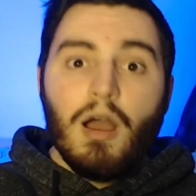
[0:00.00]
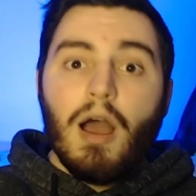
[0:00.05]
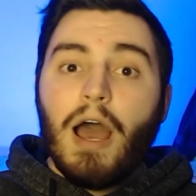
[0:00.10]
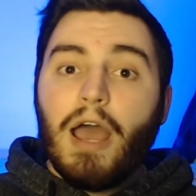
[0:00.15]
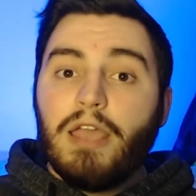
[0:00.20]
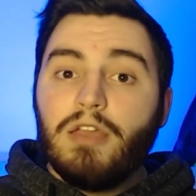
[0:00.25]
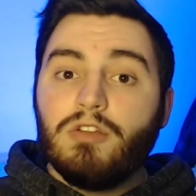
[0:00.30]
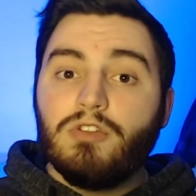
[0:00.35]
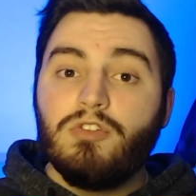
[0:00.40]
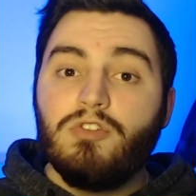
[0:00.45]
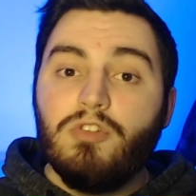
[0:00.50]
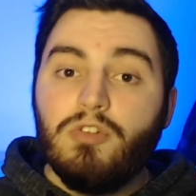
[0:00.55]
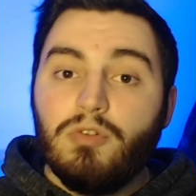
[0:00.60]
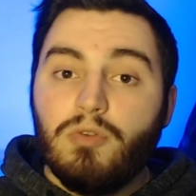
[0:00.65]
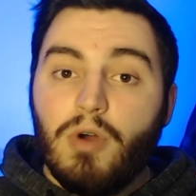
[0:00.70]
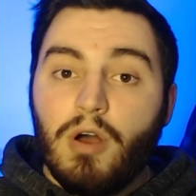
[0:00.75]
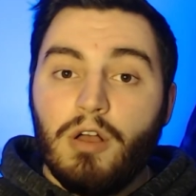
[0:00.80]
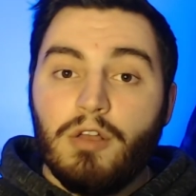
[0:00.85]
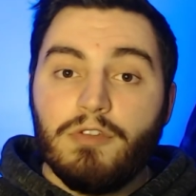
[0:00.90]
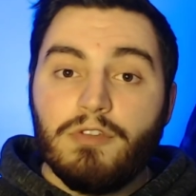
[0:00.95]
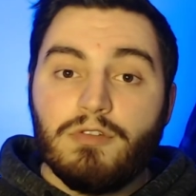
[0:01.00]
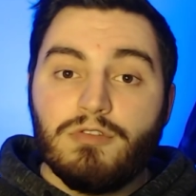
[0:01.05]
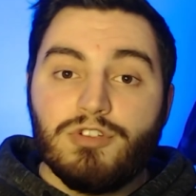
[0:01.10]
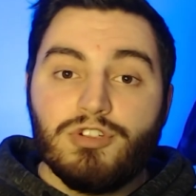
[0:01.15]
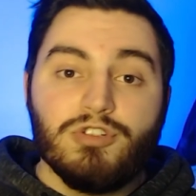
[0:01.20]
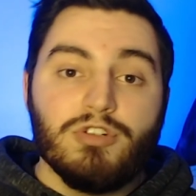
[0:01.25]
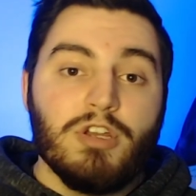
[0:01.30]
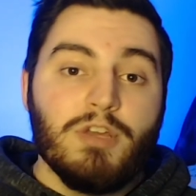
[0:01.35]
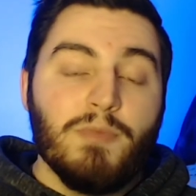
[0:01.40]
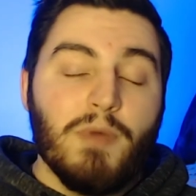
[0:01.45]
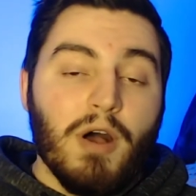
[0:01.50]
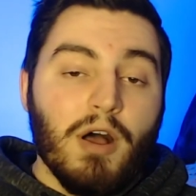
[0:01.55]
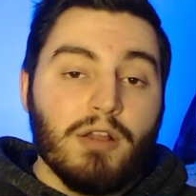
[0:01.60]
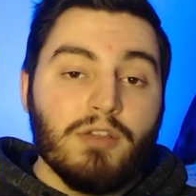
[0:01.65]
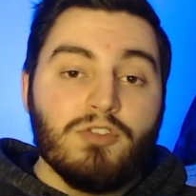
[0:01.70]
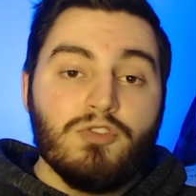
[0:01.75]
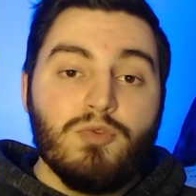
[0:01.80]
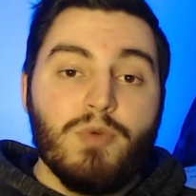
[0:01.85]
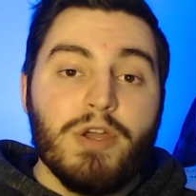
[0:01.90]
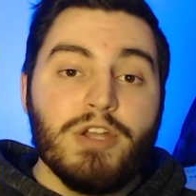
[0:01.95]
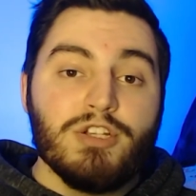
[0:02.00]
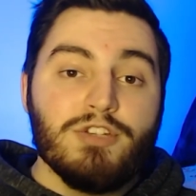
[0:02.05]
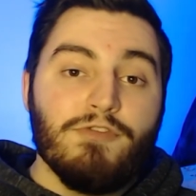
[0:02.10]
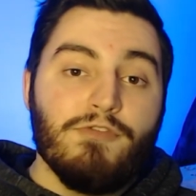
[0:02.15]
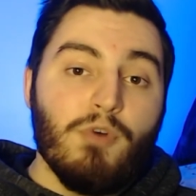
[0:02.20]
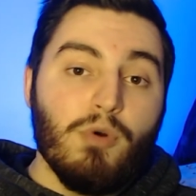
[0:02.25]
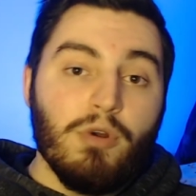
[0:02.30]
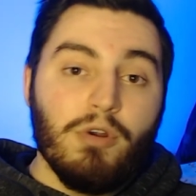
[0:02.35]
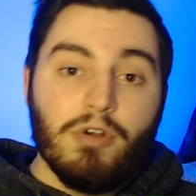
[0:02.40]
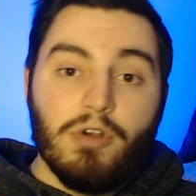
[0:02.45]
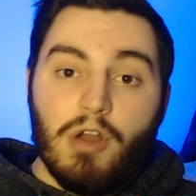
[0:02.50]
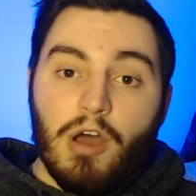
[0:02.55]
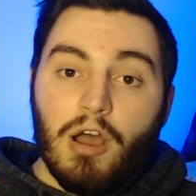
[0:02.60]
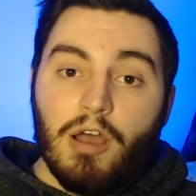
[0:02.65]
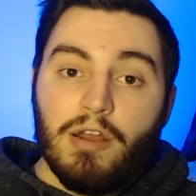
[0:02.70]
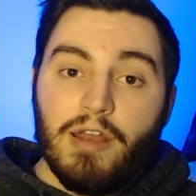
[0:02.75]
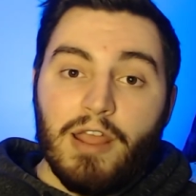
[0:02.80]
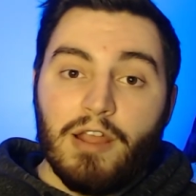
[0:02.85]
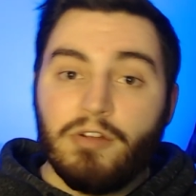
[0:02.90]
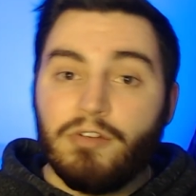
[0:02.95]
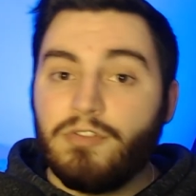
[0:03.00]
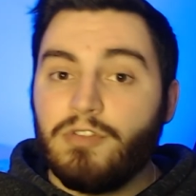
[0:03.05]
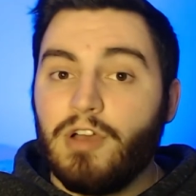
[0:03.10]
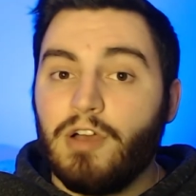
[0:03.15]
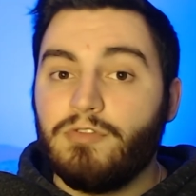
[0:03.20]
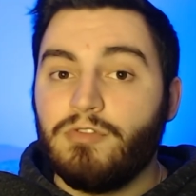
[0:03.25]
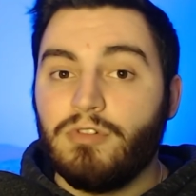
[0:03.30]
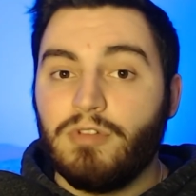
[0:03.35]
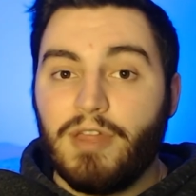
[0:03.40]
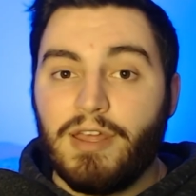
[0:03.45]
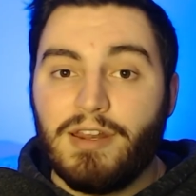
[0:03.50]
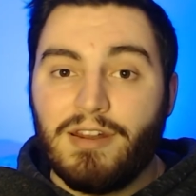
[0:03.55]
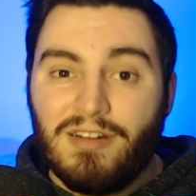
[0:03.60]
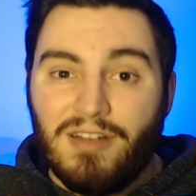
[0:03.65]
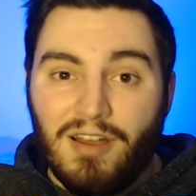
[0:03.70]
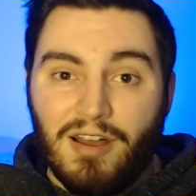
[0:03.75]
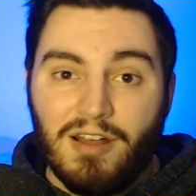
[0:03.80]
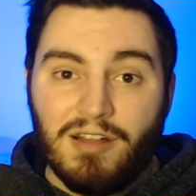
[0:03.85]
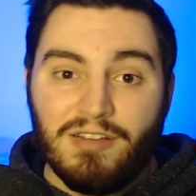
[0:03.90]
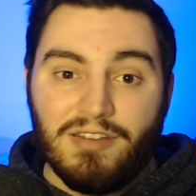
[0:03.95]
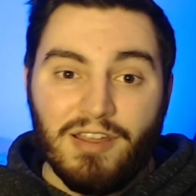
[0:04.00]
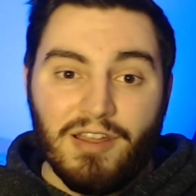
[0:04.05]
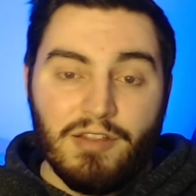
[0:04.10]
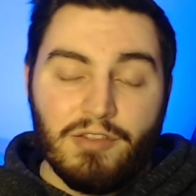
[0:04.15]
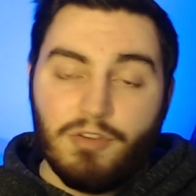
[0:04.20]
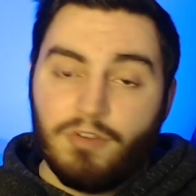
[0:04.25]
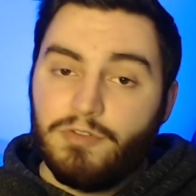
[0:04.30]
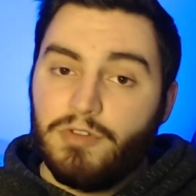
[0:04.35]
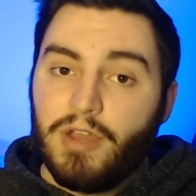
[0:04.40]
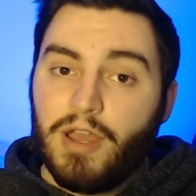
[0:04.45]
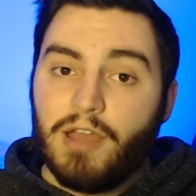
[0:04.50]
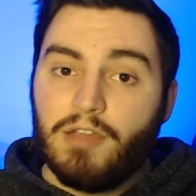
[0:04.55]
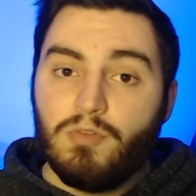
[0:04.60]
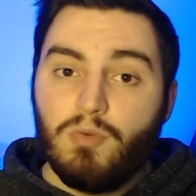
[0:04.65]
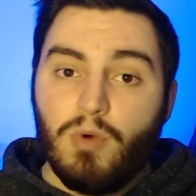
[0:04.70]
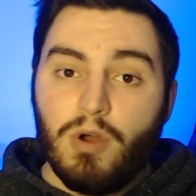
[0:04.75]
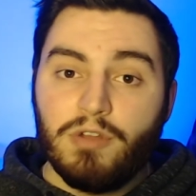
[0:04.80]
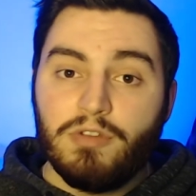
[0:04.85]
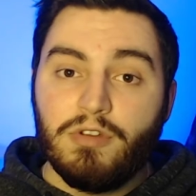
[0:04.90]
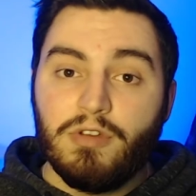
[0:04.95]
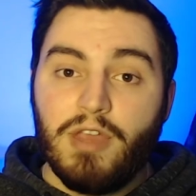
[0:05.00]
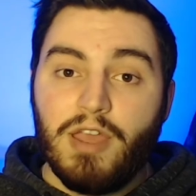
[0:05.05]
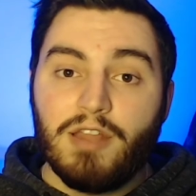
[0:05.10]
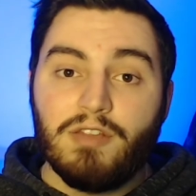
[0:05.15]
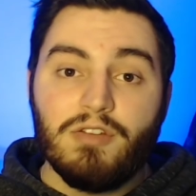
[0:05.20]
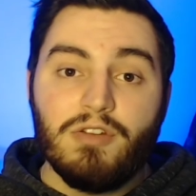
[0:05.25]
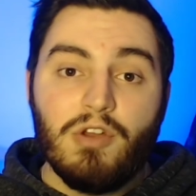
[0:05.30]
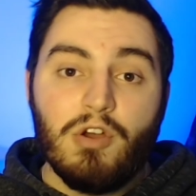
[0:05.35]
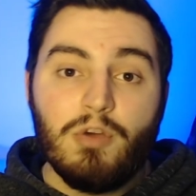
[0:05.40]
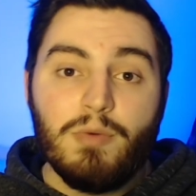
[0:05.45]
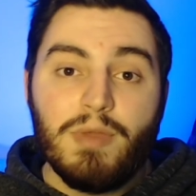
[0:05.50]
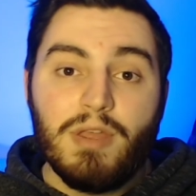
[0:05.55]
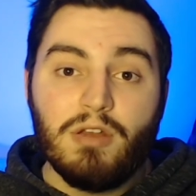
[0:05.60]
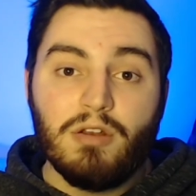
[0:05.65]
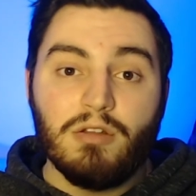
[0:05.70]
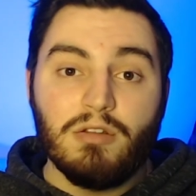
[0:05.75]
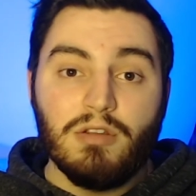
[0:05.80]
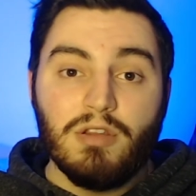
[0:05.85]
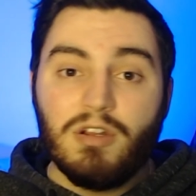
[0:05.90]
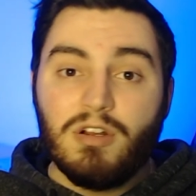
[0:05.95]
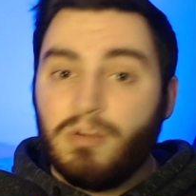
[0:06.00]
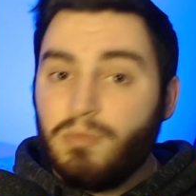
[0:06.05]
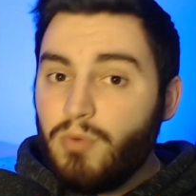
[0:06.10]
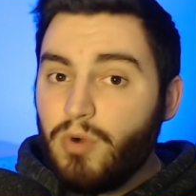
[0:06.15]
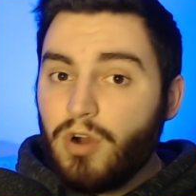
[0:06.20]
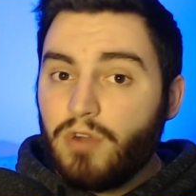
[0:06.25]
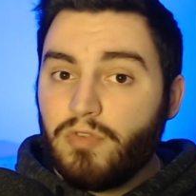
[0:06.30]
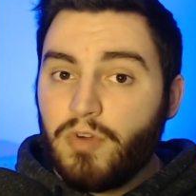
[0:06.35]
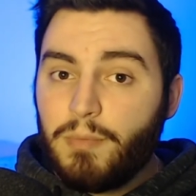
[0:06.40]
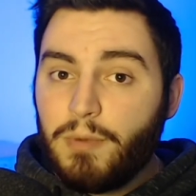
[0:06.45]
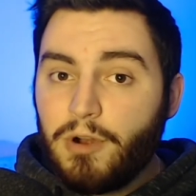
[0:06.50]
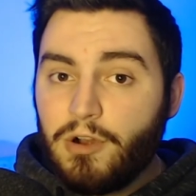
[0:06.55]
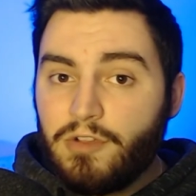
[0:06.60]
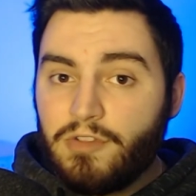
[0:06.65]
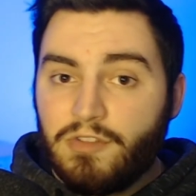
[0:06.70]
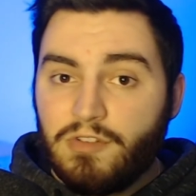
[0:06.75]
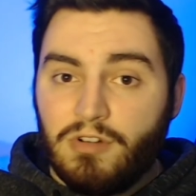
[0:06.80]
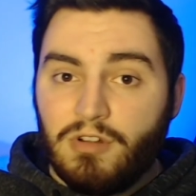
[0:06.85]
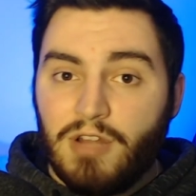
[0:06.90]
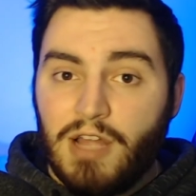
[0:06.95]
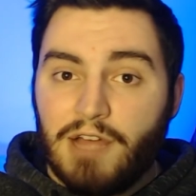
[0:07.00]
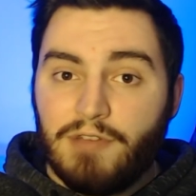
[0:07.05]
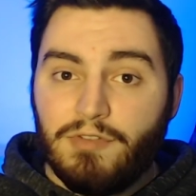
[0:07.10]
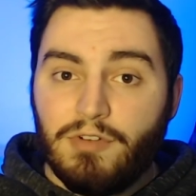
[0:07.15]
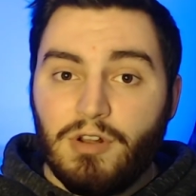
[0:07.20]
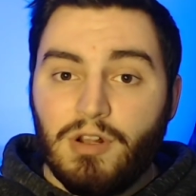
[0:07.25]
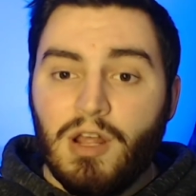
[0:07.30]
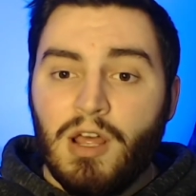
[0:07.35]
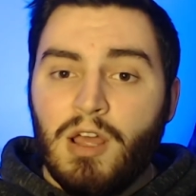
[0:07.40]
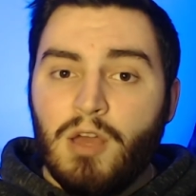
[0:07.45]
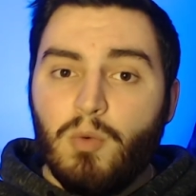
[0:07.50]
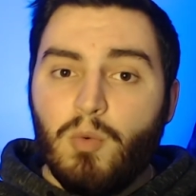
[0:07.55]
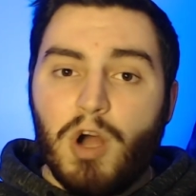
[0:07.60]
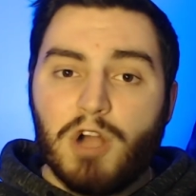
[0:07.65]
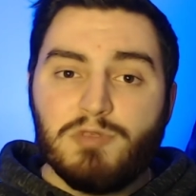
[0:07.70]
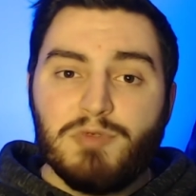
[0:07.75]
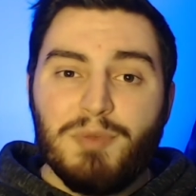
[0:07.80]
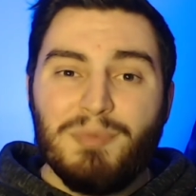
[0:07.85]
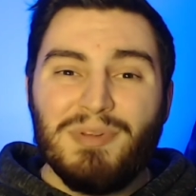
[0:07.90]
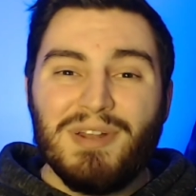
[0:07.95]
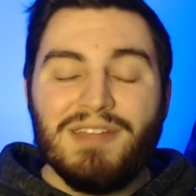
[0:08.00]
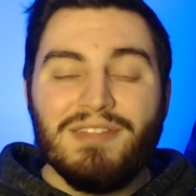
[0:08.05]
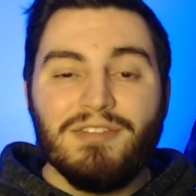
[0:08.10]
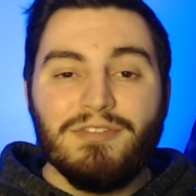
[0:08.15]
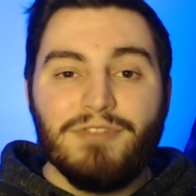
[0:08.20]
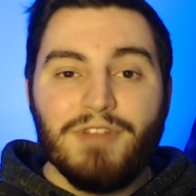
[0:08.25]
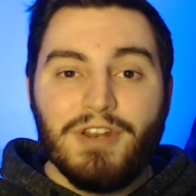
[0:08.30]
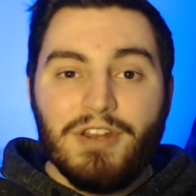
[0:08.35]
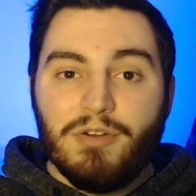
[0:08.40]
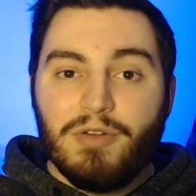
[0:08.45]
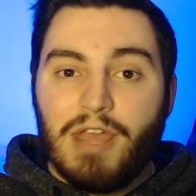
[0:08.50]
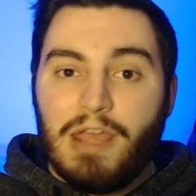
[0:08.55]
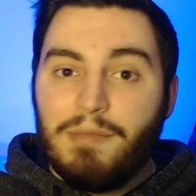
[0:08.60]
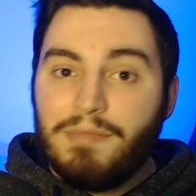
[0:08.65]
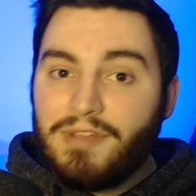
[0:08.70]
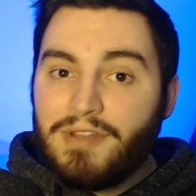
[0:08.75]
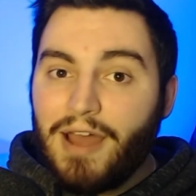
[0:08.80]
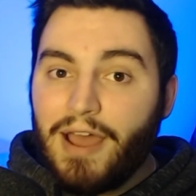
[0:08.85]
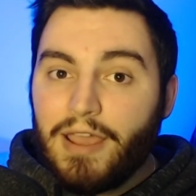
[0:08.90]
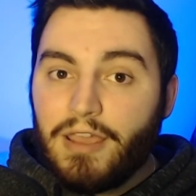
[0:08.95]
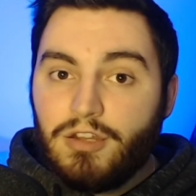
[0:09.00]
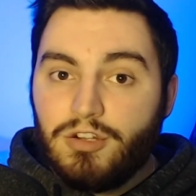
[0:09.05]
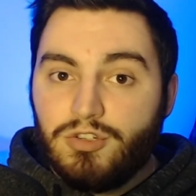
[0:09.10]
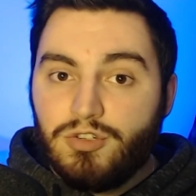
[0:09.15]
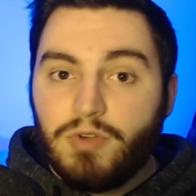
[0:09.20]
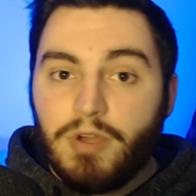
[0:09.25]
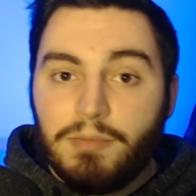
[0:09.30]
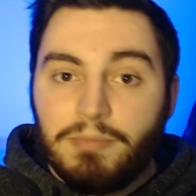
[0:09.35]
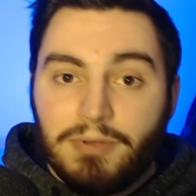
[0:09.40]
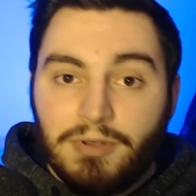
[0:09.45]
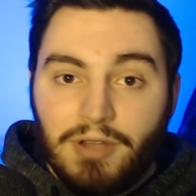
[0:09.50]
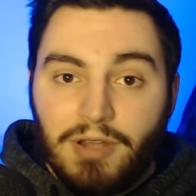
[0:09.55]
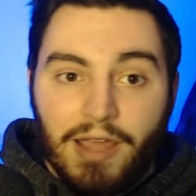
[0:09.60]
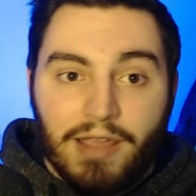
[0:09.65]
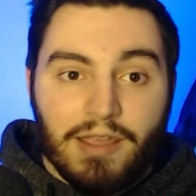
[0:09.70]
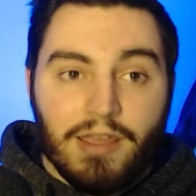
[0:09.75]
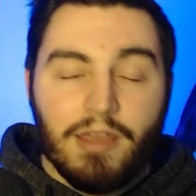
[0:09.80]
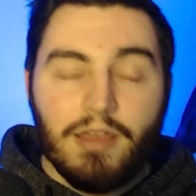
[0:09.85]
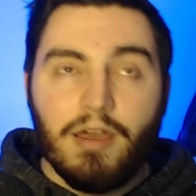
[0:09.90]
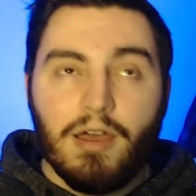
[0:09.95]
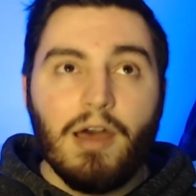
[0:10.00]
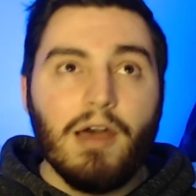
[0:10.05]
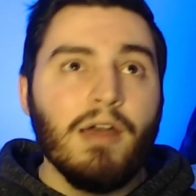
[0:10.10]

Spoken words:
I do also stream on Twitch for non-Airsoft related content, so if you guys want to get to know me on a little more of a personal level, watch me play the video games that I enjoy playing,